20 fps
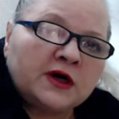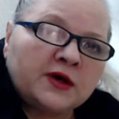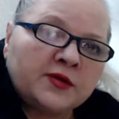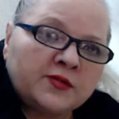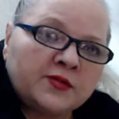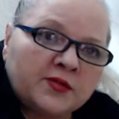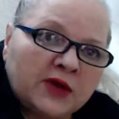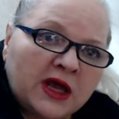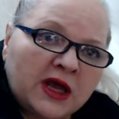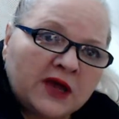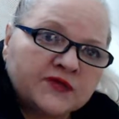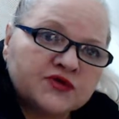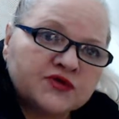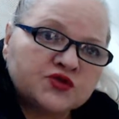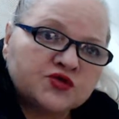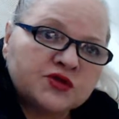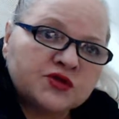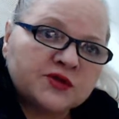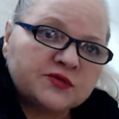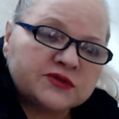live
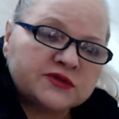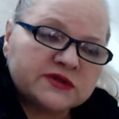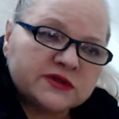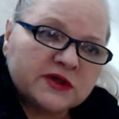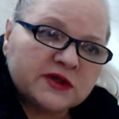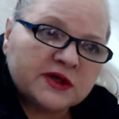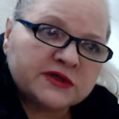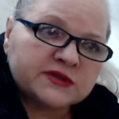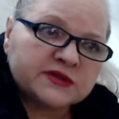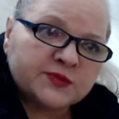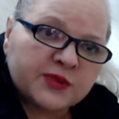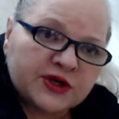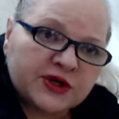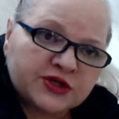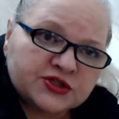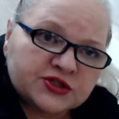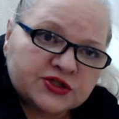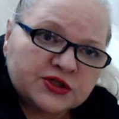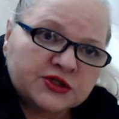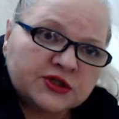streams,
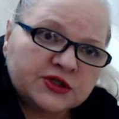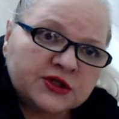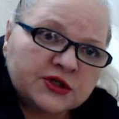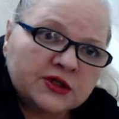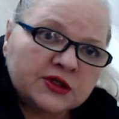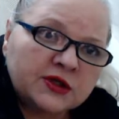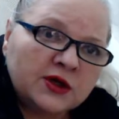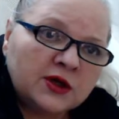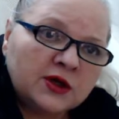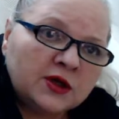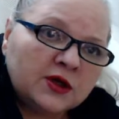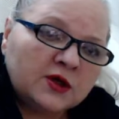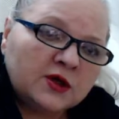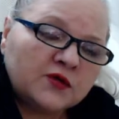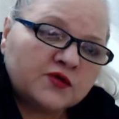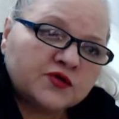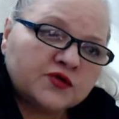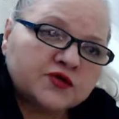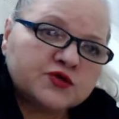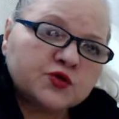especially
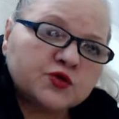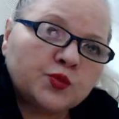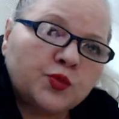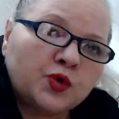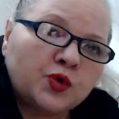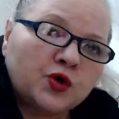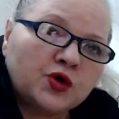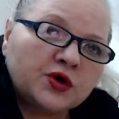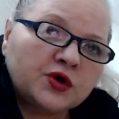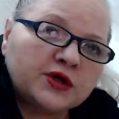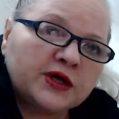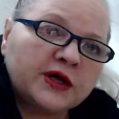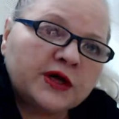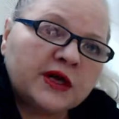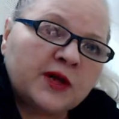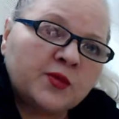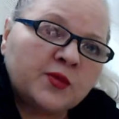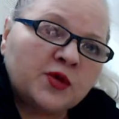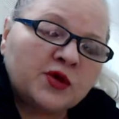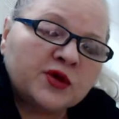for support, and
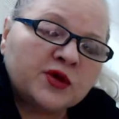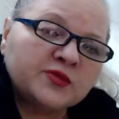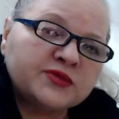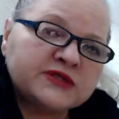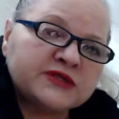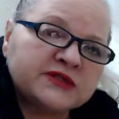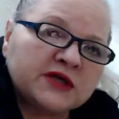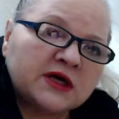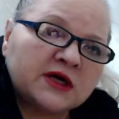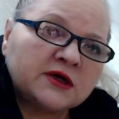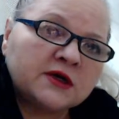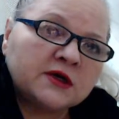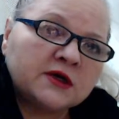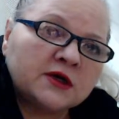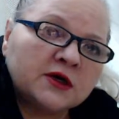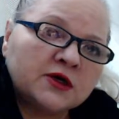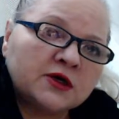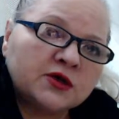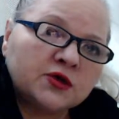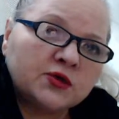I'm gonna be starting
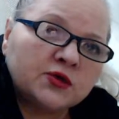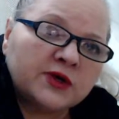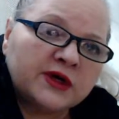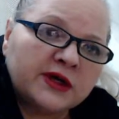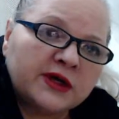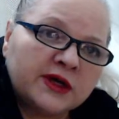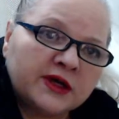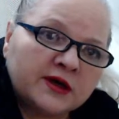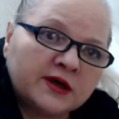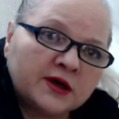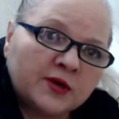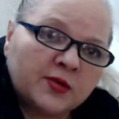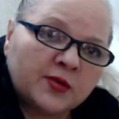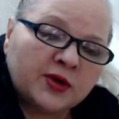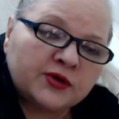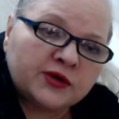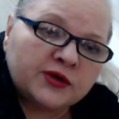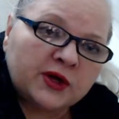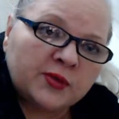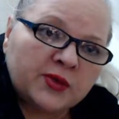a Q&A
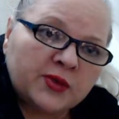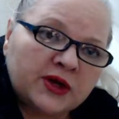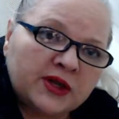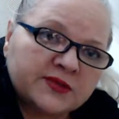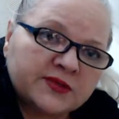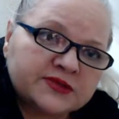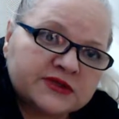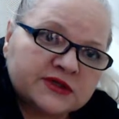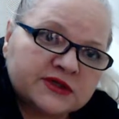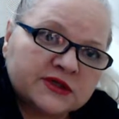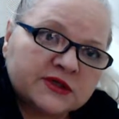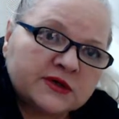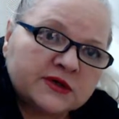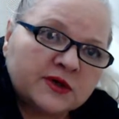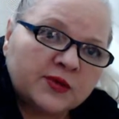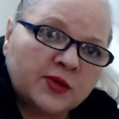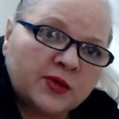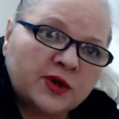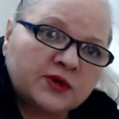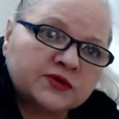about epilepsy,
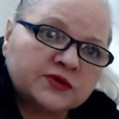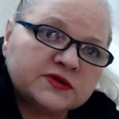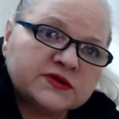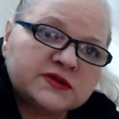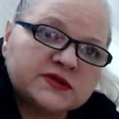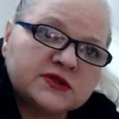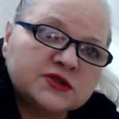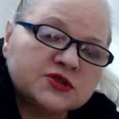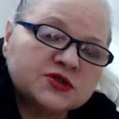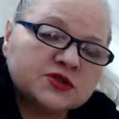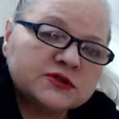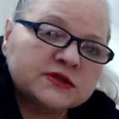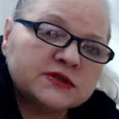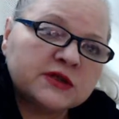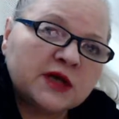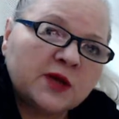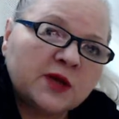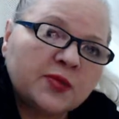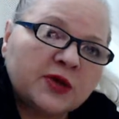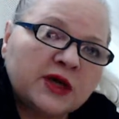about seizures
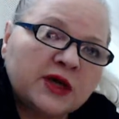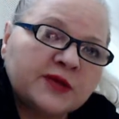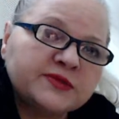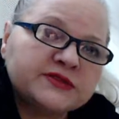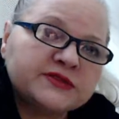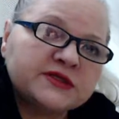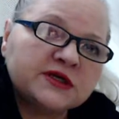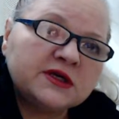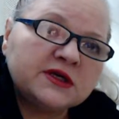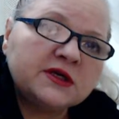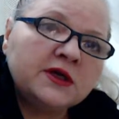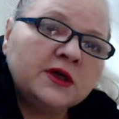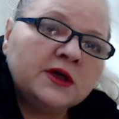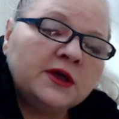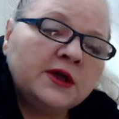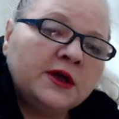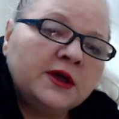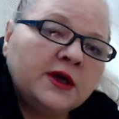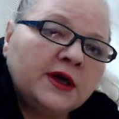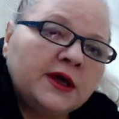and epilepsy.
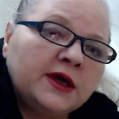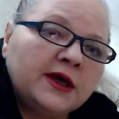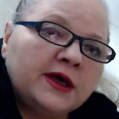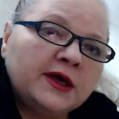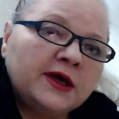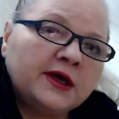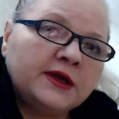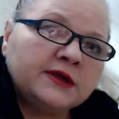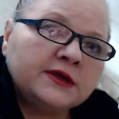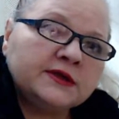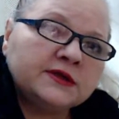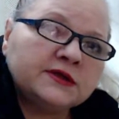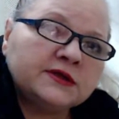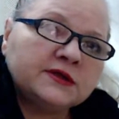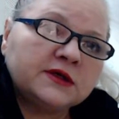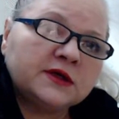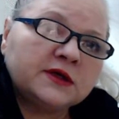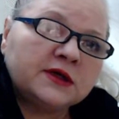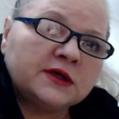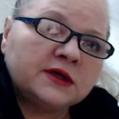And
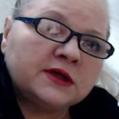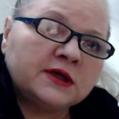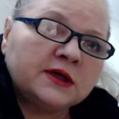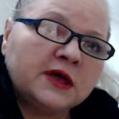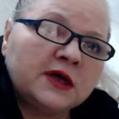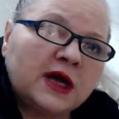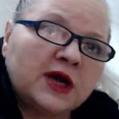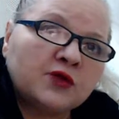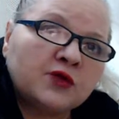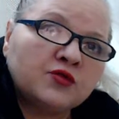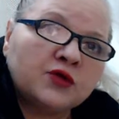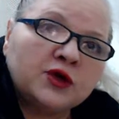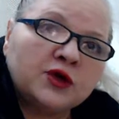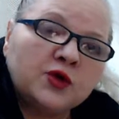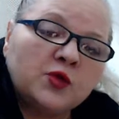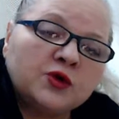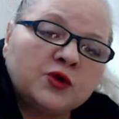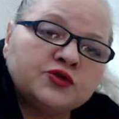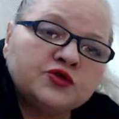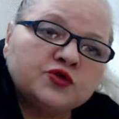I really
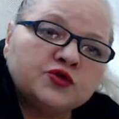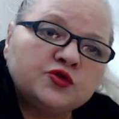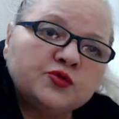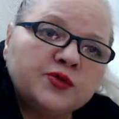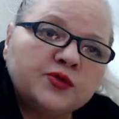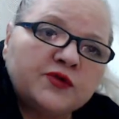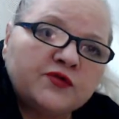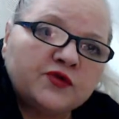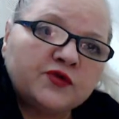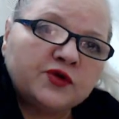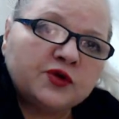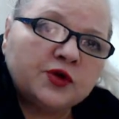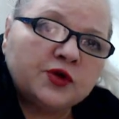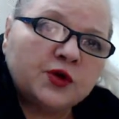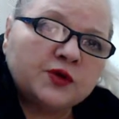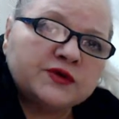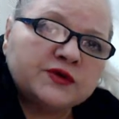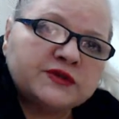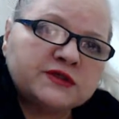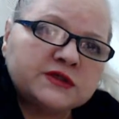want you to be for
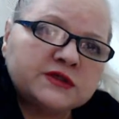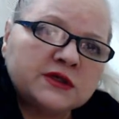those,